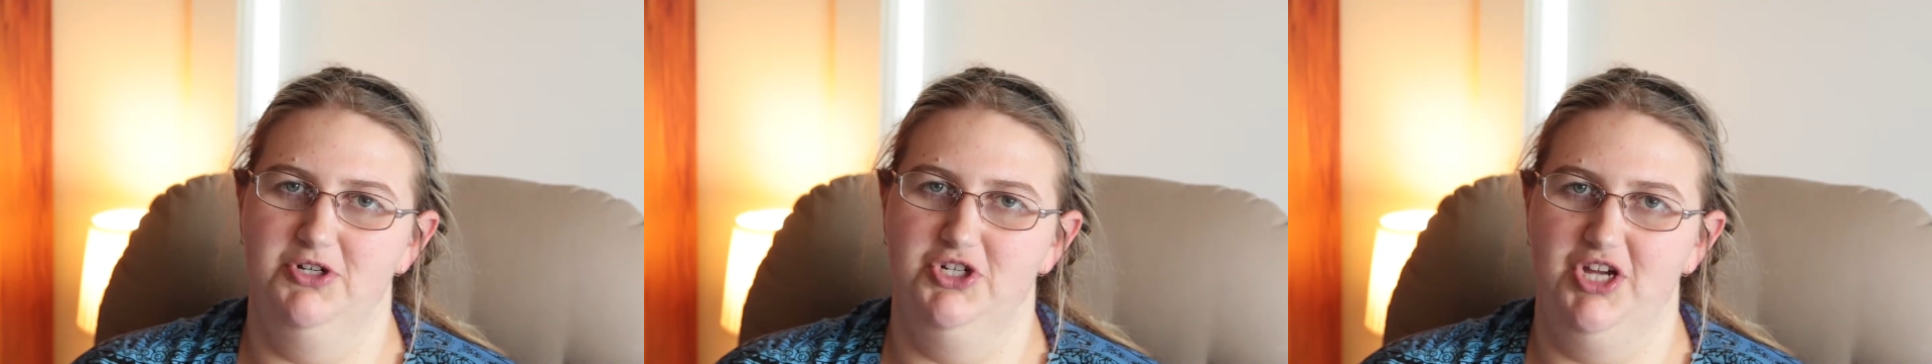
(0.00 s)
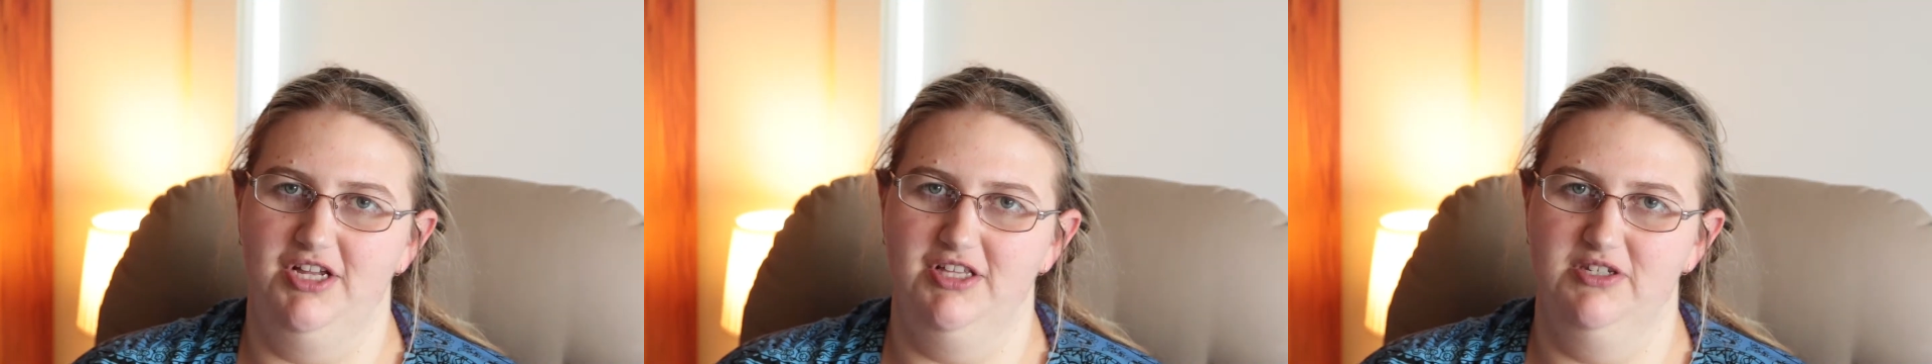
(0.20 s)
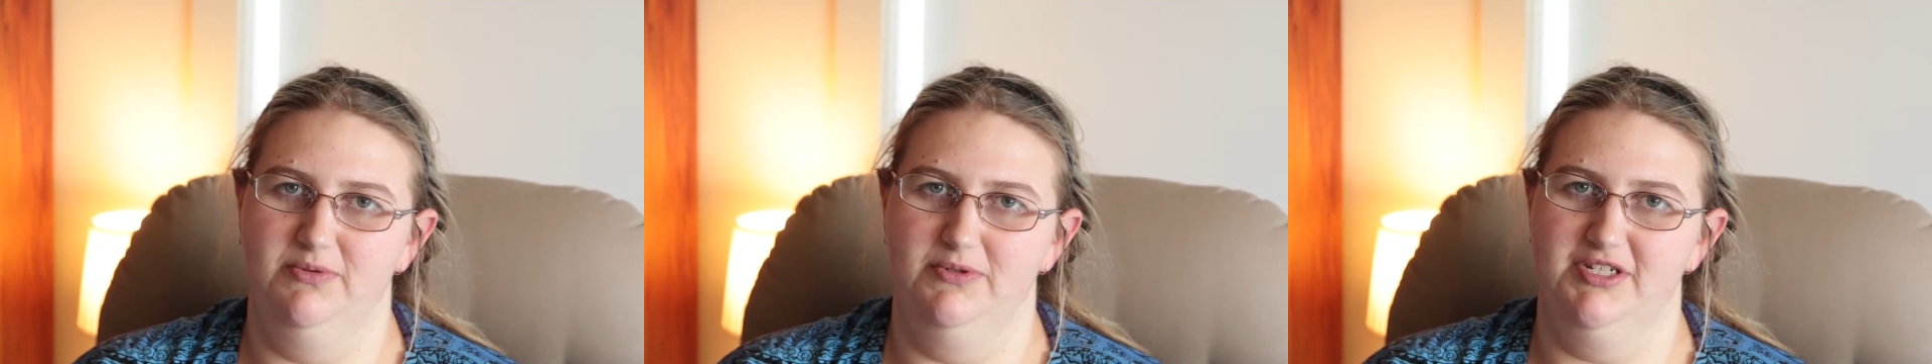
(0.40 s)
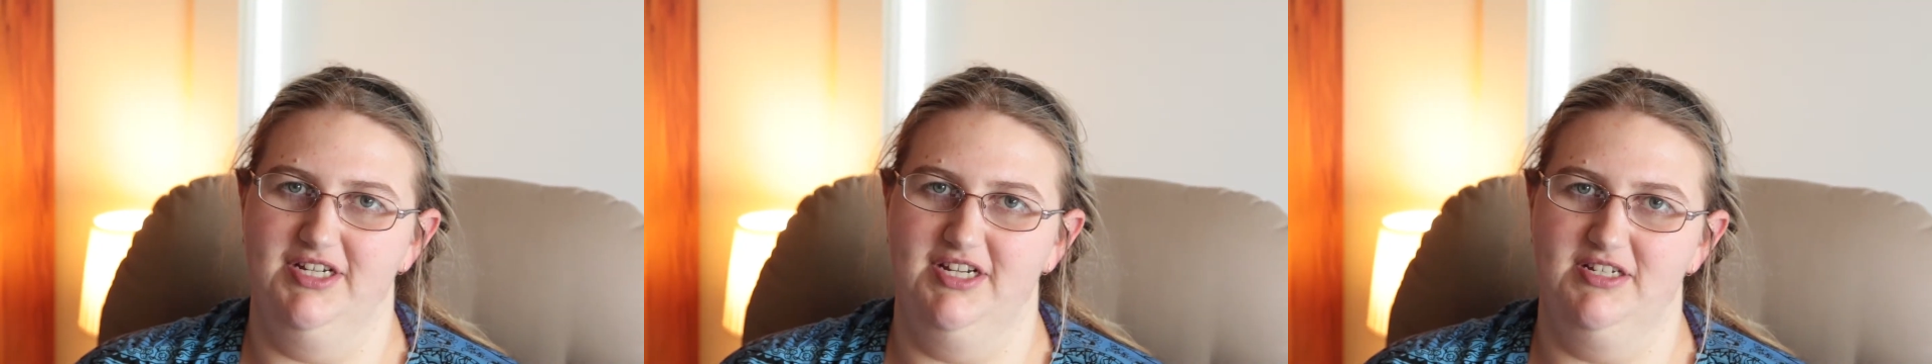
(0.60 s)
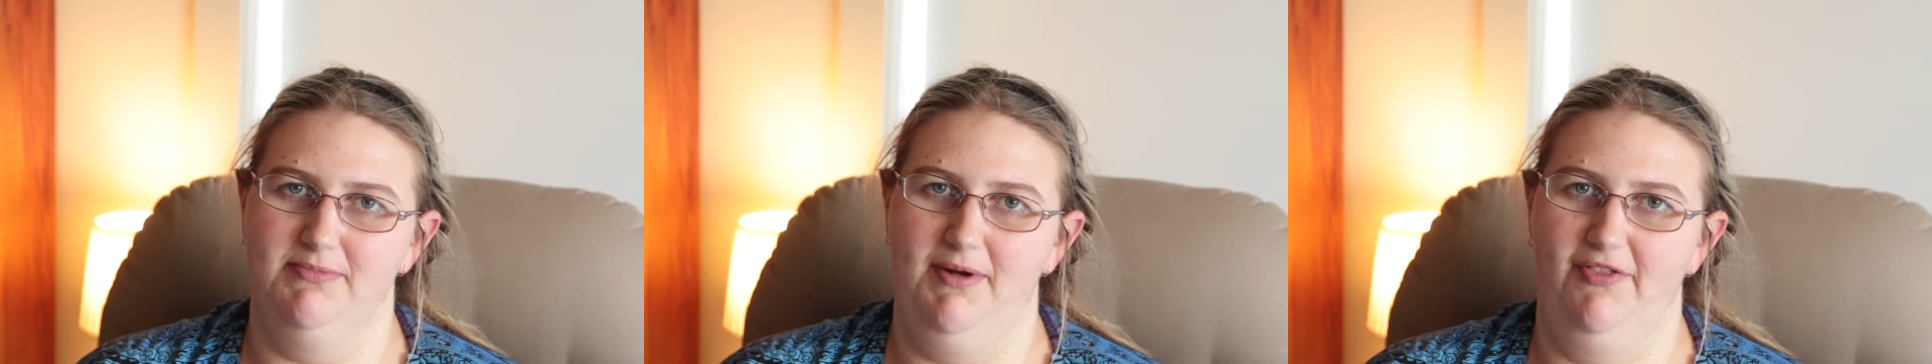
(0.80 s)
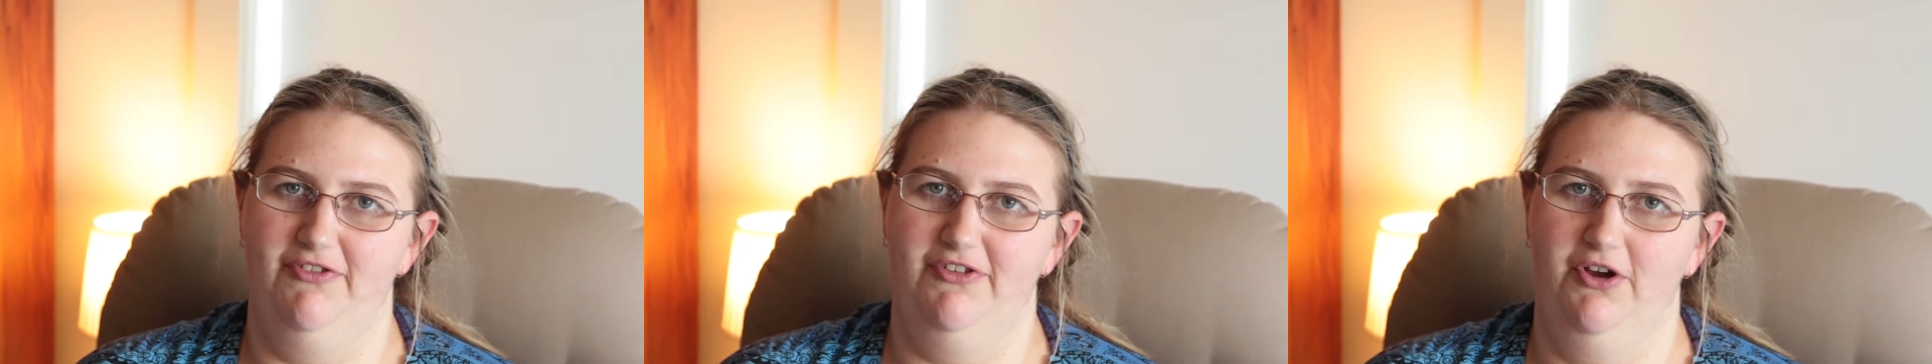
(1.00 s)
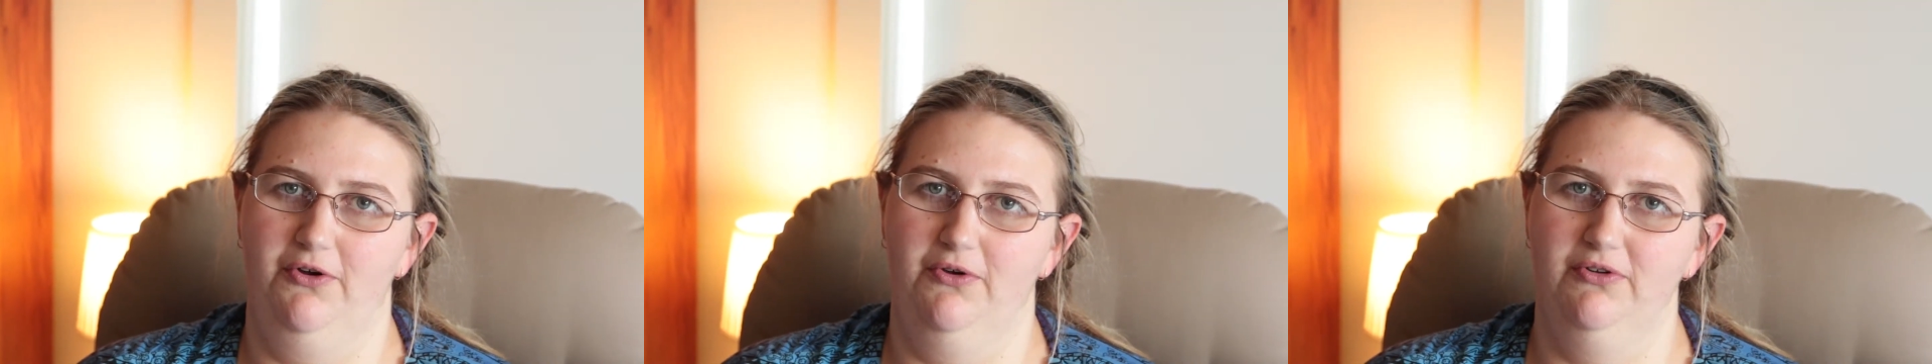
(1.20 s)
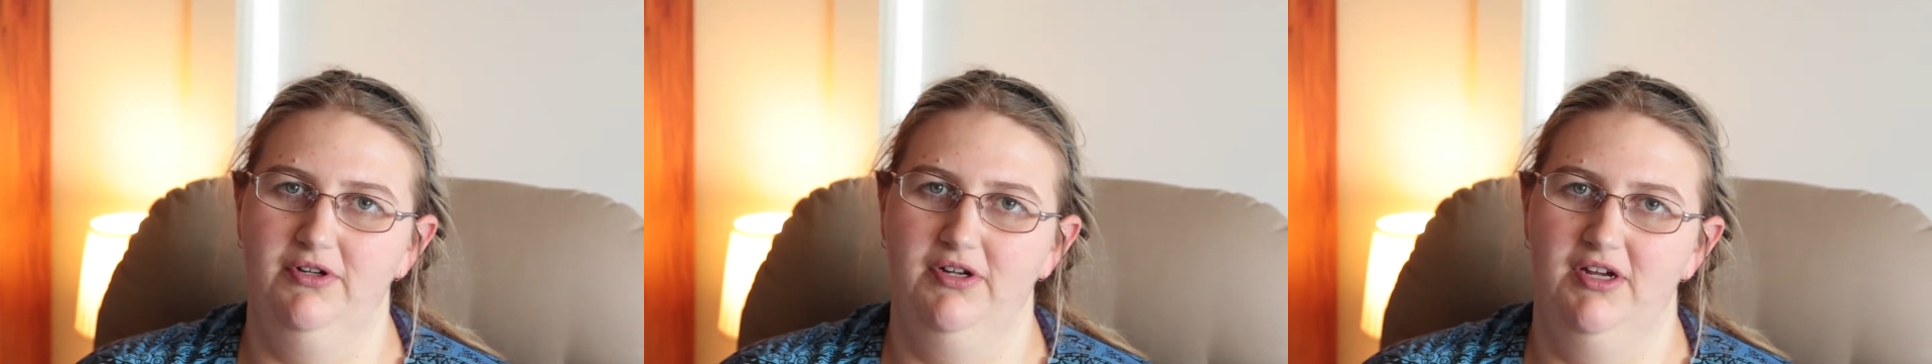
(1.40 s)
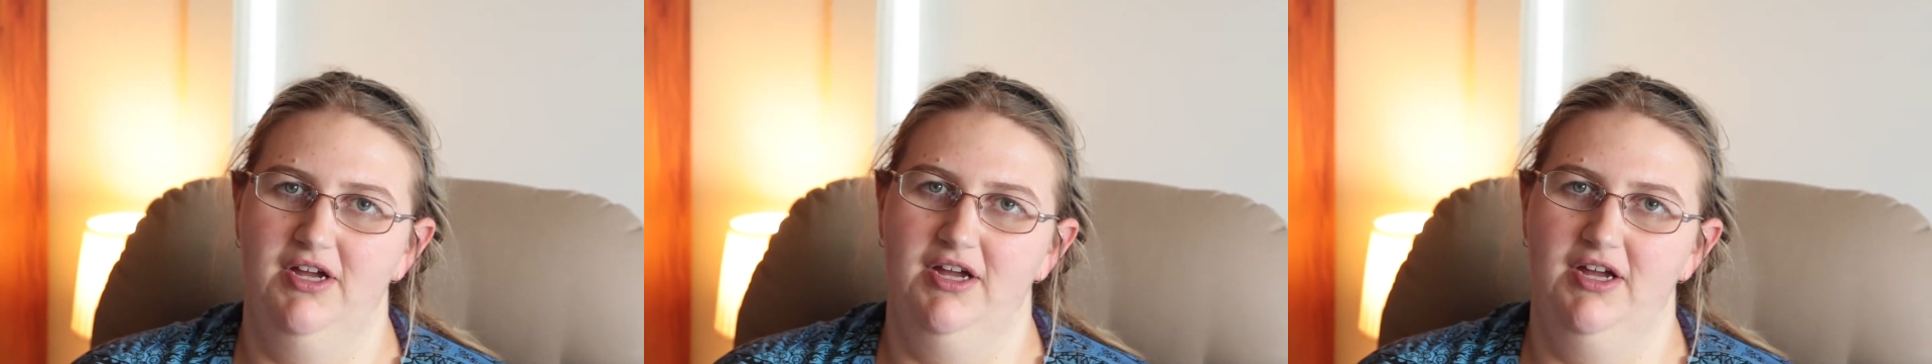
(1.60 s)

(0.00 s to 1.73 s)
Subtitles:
machines were 6 months old